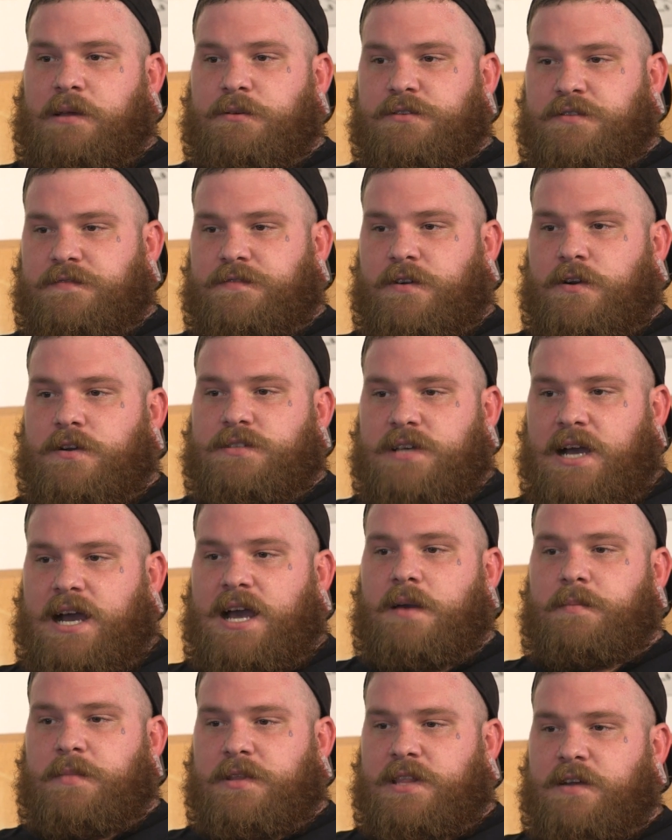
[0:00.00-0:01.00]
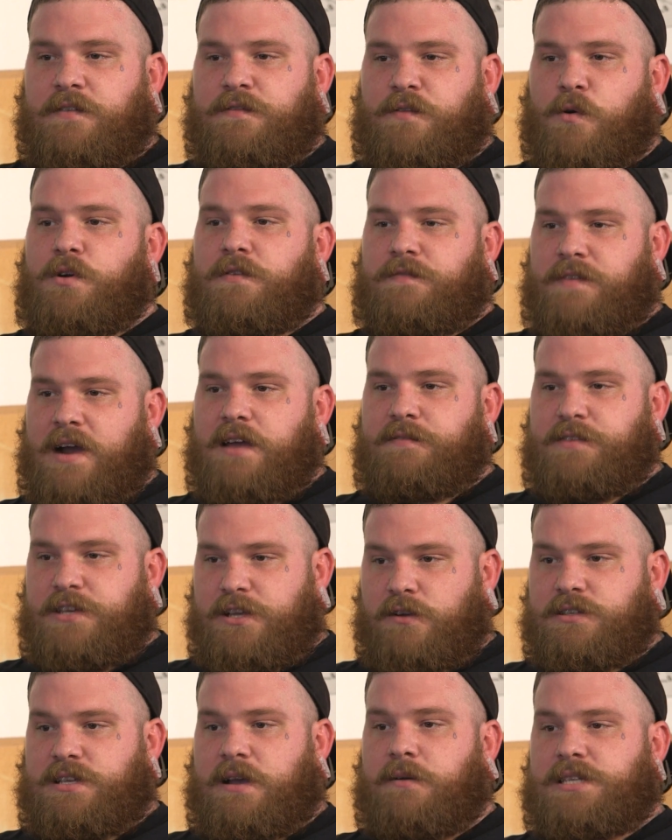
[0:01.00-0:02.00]
It was the first time in like 4 or 5
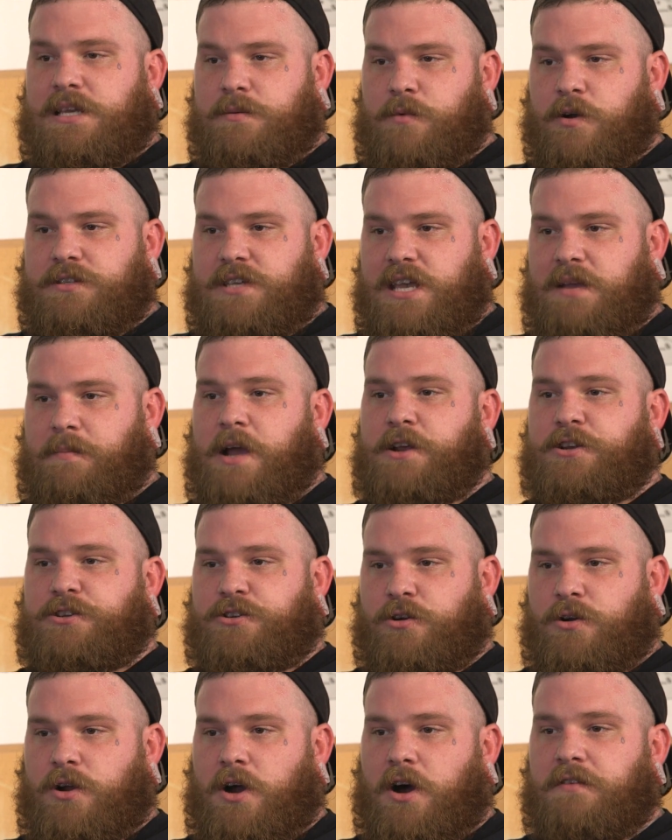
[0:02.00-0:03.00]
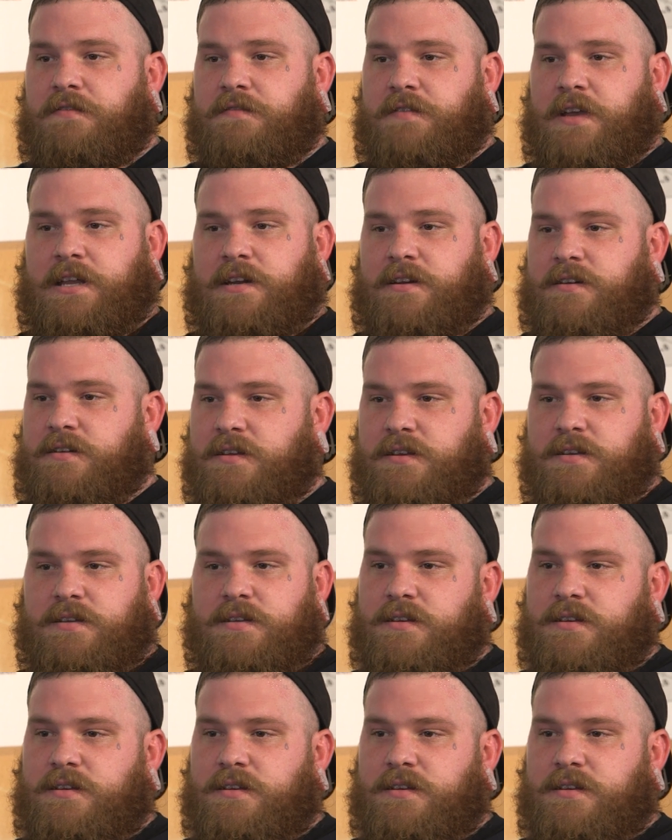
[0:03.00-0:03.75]
years I was able to take my shirt off and